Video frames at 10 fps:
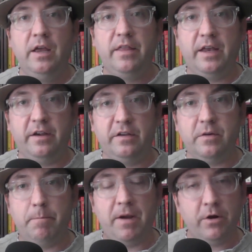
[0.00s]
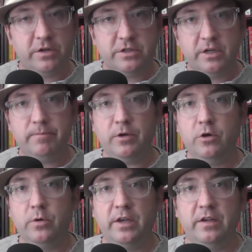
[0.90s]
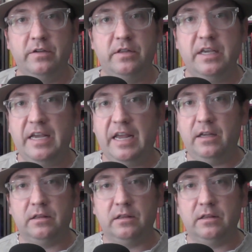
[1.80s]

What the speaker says: That is Mariston, who is the